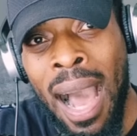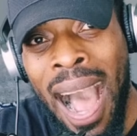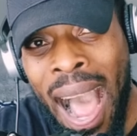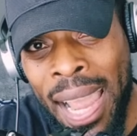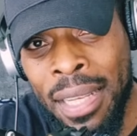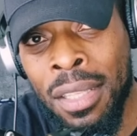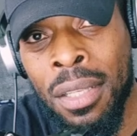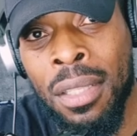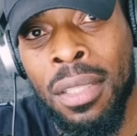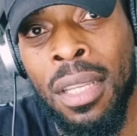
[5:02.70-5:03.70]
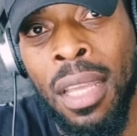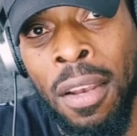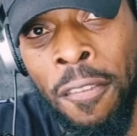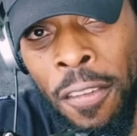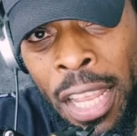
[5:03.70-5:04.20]
heightened
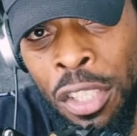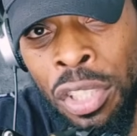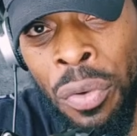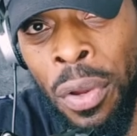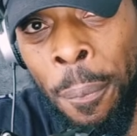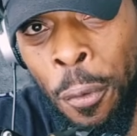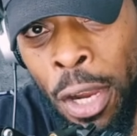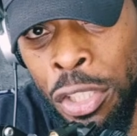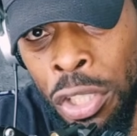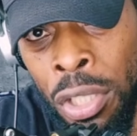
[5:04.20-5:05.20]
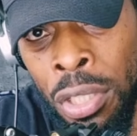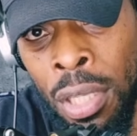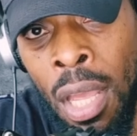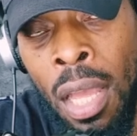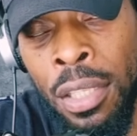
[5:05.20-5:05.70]
inflationary pressures
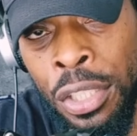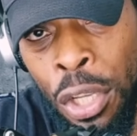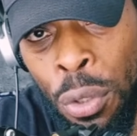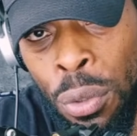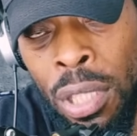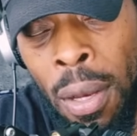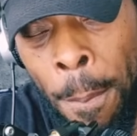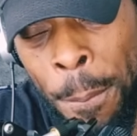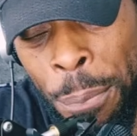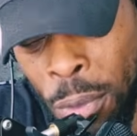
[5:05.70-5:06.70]
due to